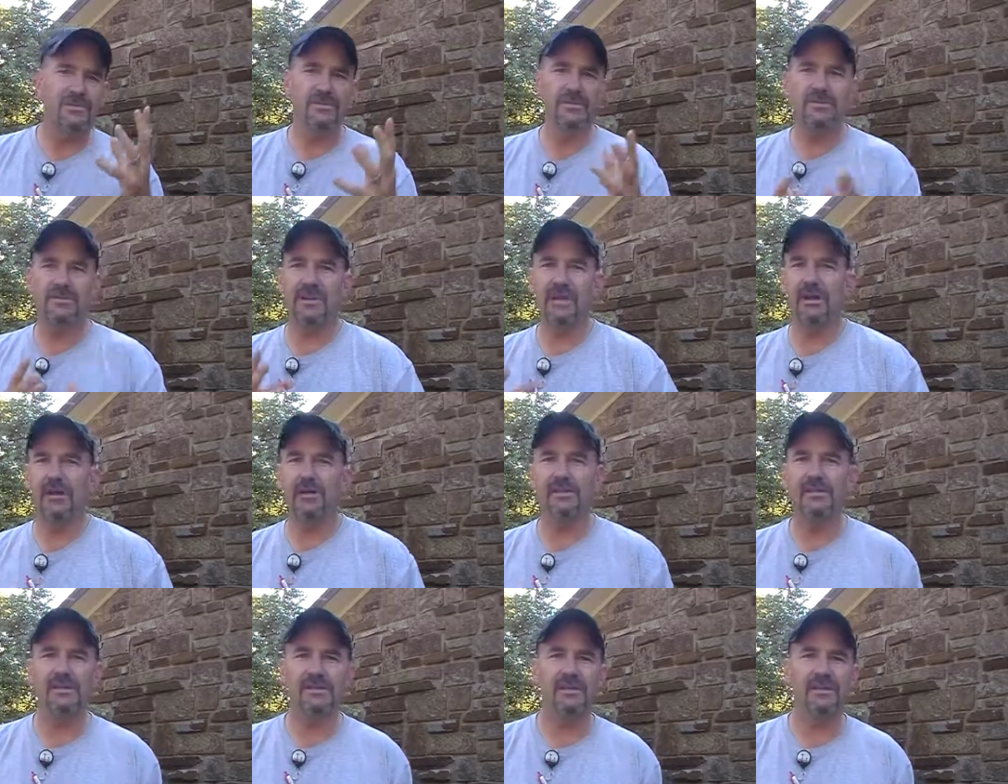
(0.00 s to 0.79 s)
is how
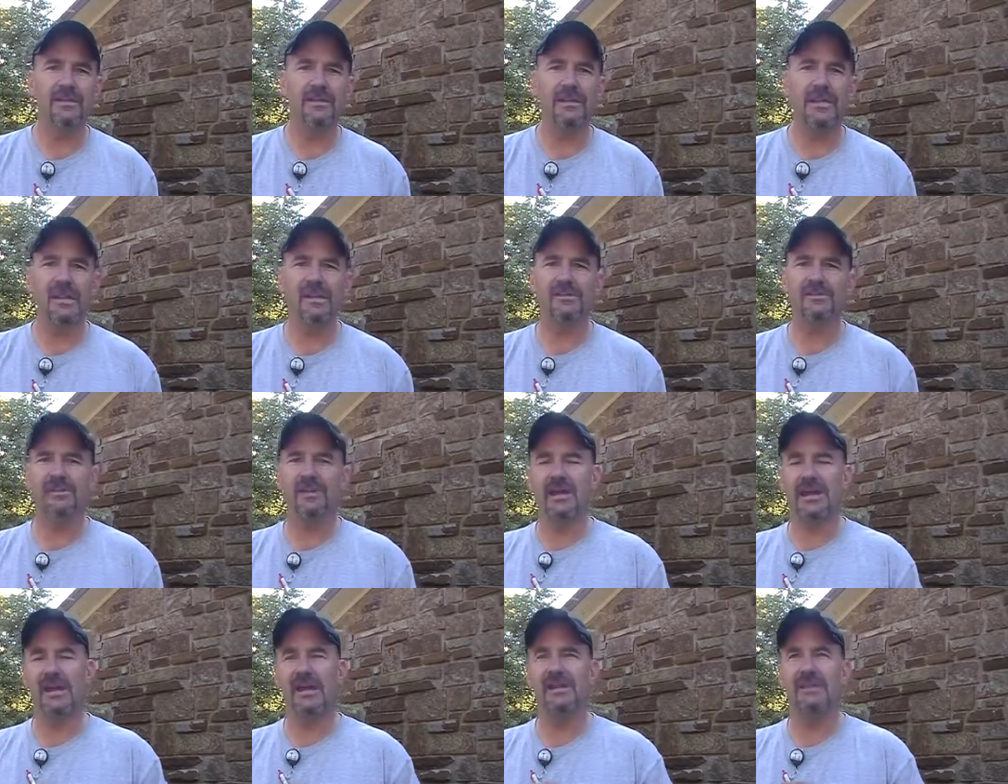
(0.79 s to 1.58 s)
he
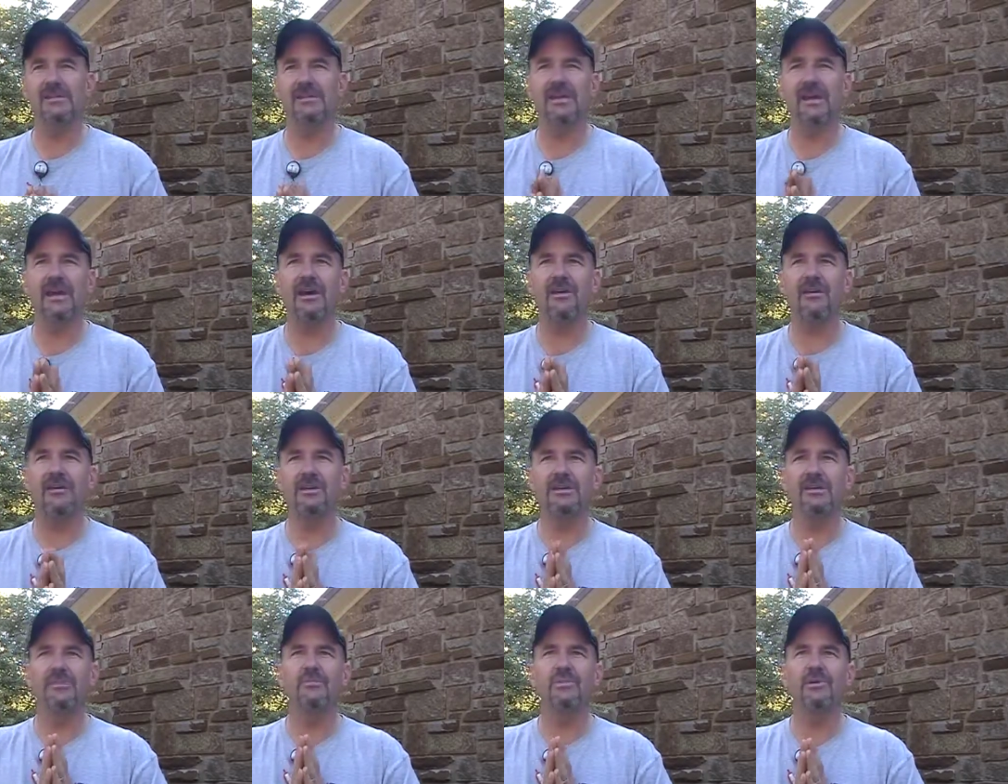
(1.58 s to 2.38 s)

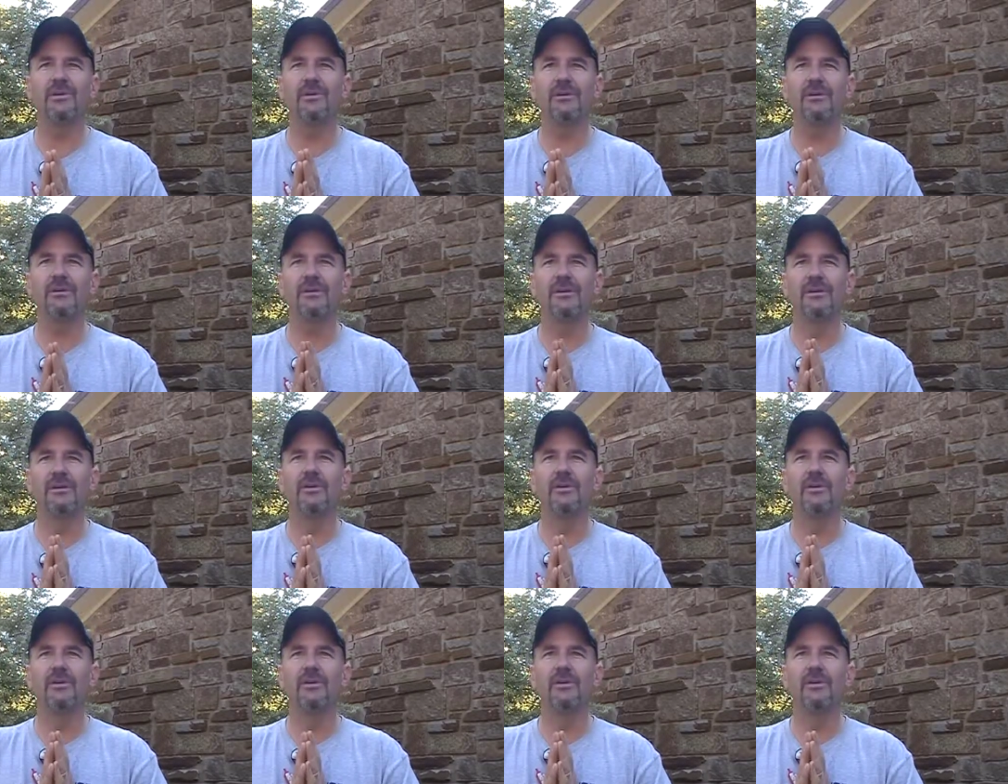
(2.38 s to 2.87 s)
had put it,